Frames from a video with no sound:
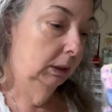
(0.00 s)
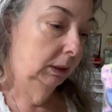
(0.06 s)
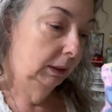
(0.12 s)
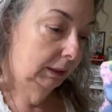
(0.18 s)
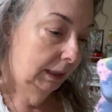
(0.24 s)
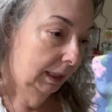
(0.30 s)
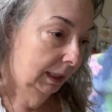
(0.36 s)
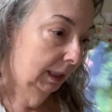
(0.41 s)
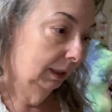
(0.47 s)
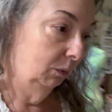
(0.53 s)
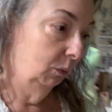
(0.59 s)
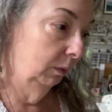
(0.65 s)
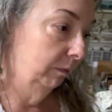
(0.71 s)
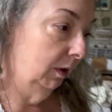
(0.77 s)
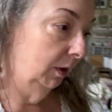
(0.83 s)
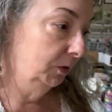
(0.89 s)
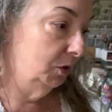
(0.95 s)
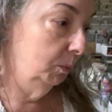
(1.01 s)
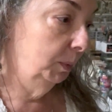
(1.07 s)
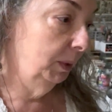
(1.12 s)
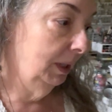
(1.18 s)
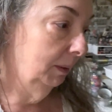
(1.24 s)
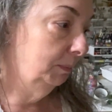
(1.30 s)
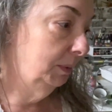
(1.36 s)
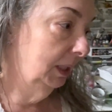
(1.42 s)
yeah, we've also been
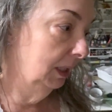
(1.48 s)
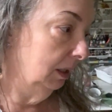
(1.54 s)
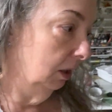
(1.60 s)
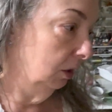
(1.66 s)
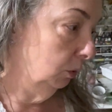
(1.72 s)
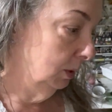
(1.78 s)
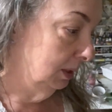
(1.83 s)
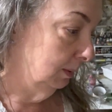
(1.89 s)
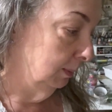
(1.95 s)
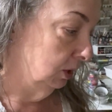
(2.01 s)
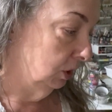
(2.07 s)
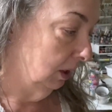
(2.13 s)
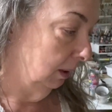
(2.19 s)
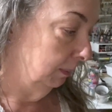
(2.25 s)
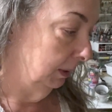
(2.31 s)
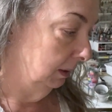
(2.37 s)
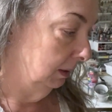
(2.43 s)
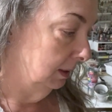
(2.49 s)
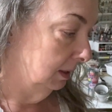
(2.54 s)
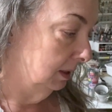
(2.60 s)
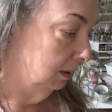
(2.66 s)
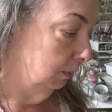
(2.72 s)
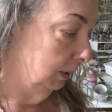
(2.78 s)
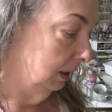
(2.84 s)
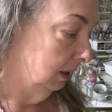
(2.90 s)
updating our Christmas shopping
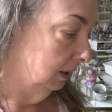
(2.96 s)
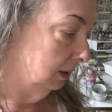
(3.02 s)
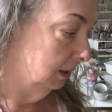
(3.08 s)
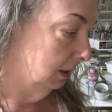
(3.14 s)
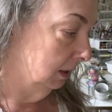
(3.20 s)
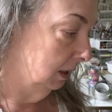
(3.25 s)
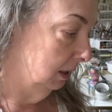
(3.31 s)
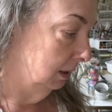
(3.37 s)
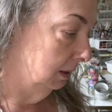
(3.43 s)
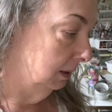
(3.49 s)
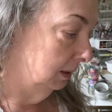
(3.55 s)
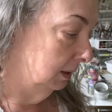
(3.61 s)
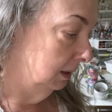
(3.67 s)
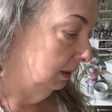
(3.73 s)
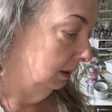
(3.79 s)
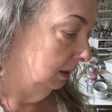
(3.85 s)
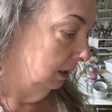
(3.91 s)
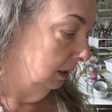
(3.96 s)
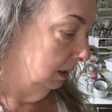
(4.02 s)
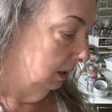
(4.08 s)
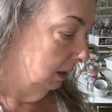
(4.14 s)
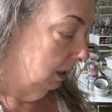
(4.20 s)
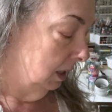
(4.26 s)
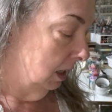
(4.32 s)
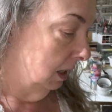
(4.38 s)
list because the kids
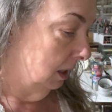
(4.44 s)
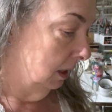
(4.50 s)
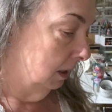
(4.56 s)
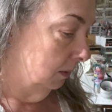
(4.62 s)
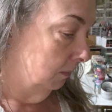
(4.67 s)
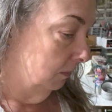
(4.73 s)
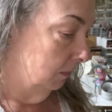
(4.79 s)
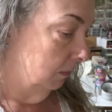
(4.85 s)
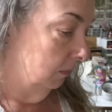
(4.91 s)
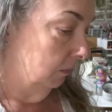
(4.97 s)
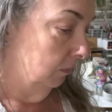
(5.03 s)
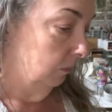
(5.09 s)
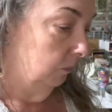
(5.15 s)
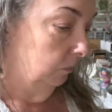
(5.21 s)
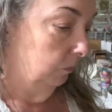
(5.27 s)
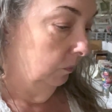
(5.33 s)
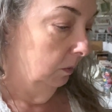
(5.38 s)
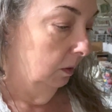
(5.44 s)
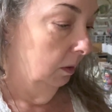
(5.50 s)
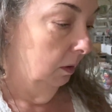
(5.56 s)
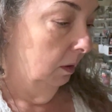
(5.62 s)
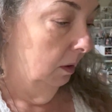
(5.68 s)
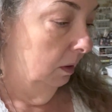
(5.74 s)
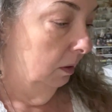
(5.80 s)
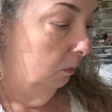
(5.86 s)
um,
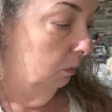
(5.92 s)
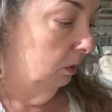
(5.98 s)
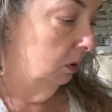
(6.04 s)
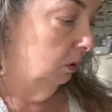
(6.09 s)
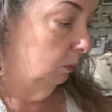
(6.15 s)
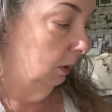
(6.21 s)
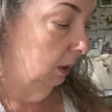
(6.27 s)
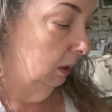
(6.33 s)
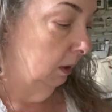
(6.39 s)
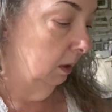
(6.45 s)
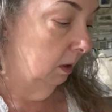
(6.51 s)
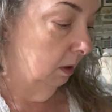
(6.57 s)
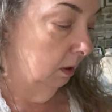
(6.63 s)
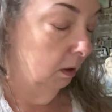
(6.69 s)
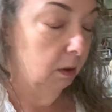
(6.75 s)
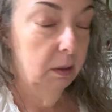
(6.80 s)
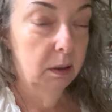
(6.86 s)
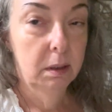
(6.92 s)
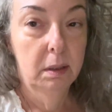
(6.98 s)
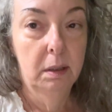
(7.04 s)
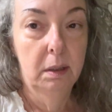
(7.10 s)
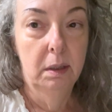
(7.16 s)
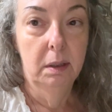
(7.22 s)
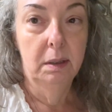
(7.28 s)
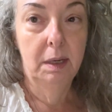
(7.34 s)
were doing
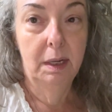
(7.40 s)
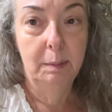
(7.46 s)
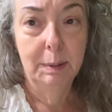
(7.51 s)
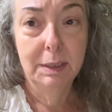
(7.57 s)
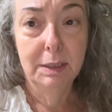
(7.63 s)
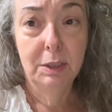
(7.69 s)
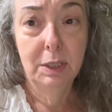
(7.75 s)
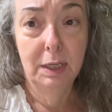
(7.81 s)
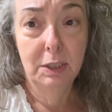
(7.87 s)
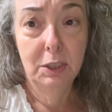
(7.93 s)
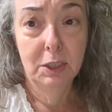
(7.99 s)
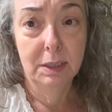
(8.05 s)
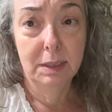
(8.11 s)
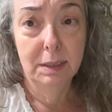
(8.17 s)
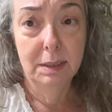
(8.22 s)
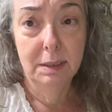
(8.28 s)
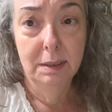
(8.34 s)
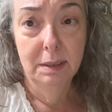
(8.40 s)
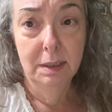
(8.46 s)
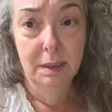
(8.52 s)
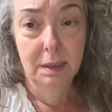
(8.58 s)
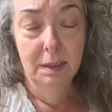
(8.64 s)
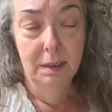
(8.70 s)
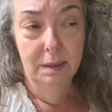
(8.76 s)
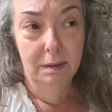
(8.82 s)
name exchanges.
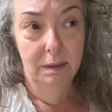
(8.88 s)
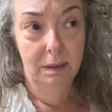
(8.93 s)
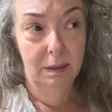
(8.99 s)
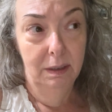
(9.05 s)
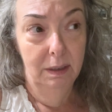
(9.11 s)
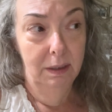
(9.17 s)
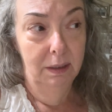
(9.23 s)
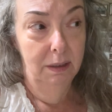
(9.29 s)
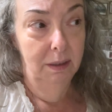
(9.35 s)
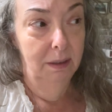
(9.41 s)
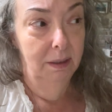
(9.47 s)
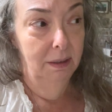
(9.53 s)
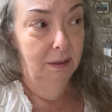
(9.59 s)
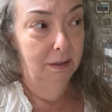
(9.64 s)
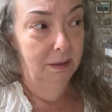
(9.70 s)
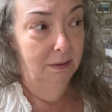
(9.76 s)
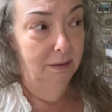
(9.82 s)
Uh,